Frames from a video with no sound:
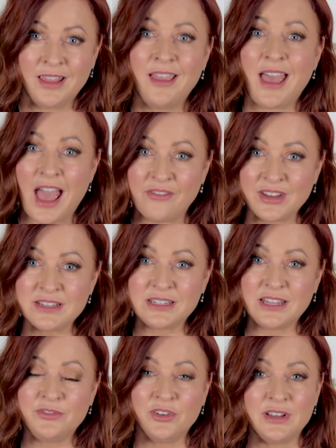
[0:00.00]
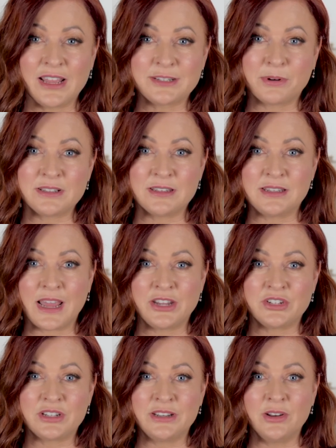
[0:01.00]
Having to give your next
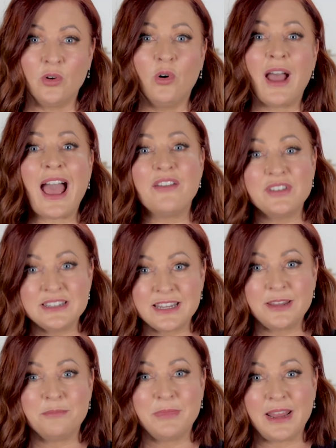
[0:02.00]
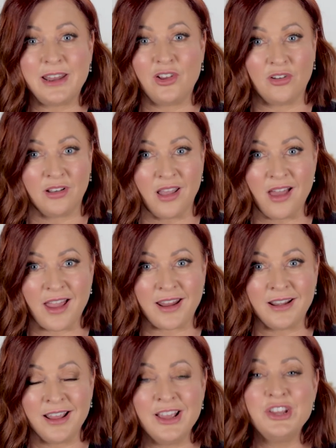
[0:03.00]
presentation or have a team meeting
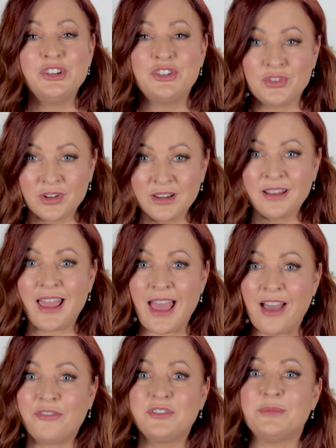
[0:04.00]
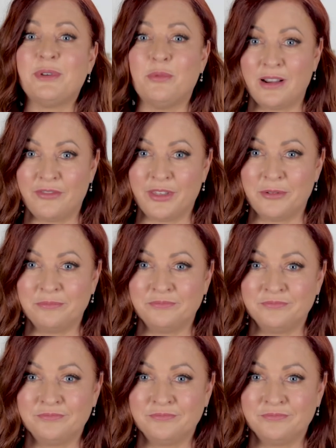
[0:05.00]
online shouldn't have to be one of them.